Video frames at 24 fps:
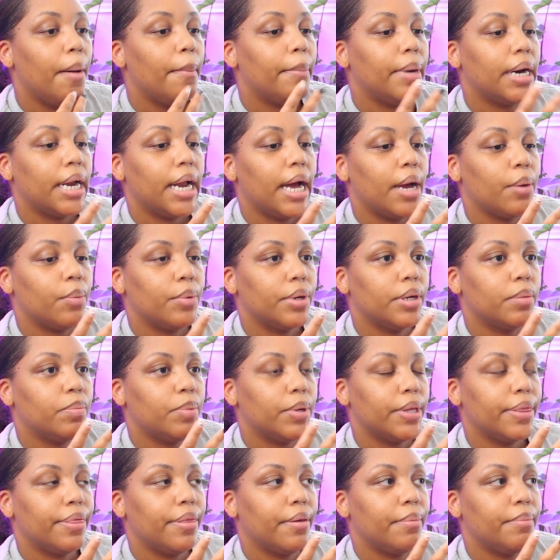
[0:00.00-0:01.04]
but I want to
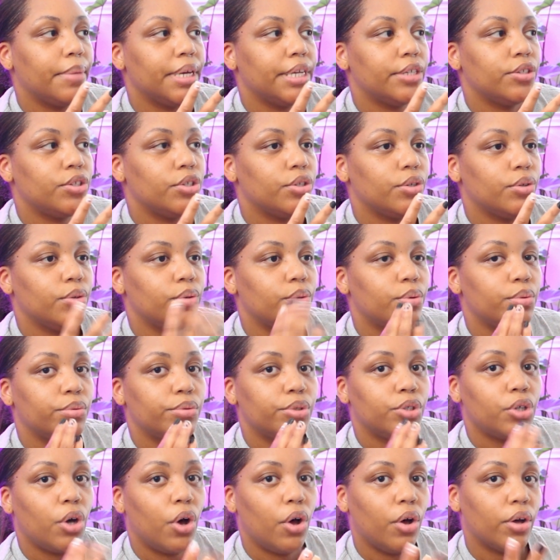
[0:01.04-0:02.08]
put them into
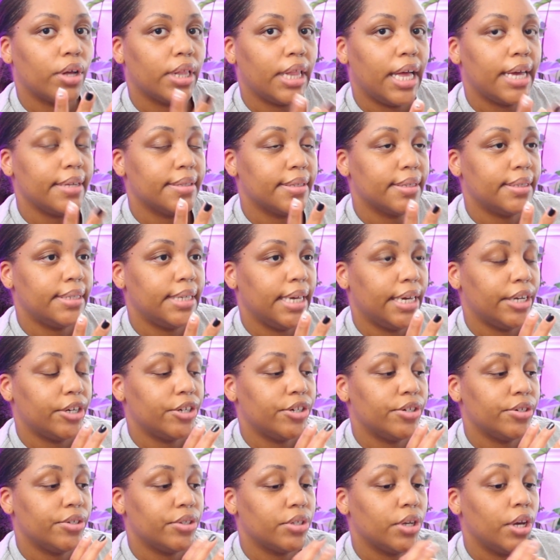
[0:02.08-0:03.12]
tall glass
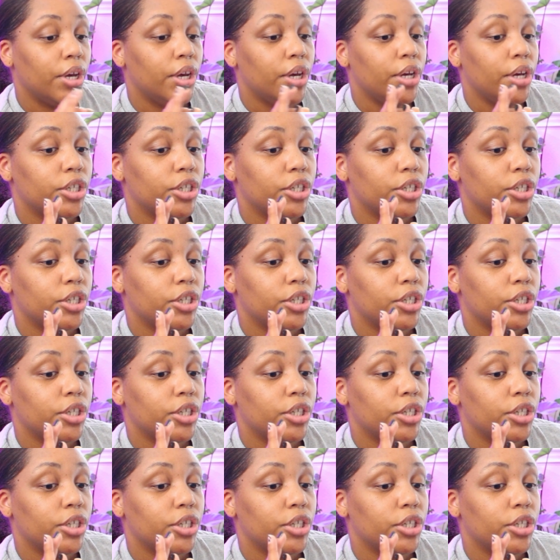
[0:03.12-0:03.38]
containers.